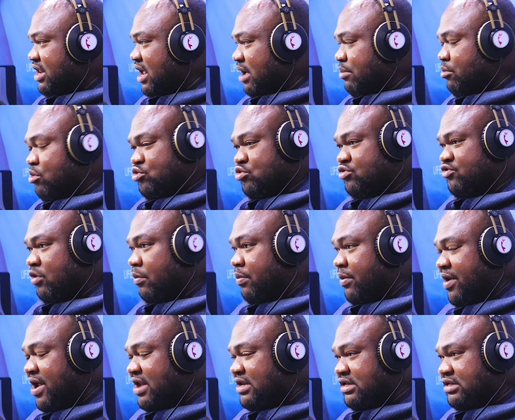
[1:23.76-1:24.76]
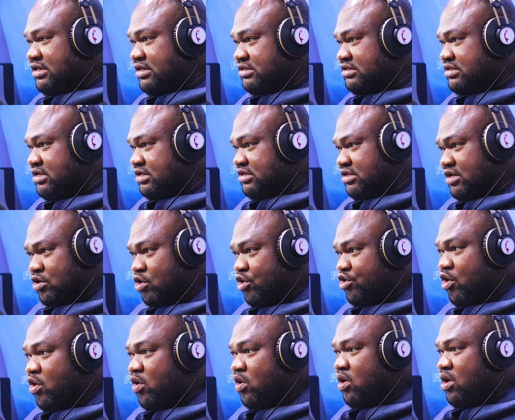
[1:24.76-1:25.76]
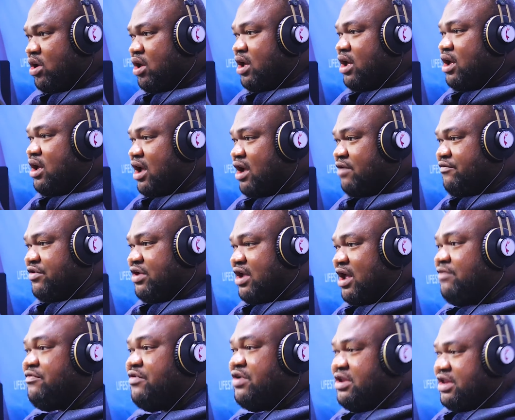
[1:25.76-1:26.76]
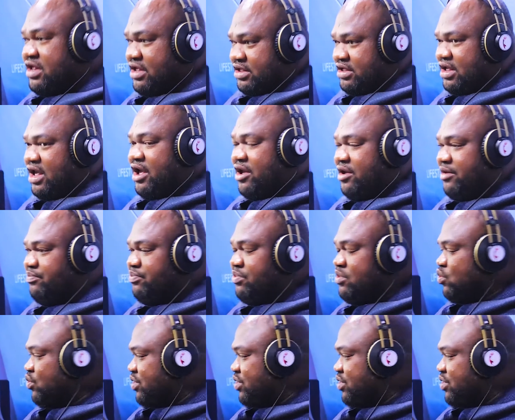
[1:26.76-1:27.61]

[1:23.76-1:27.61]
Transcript: There are modus operandi these days. You know, but when every, every day, yeah,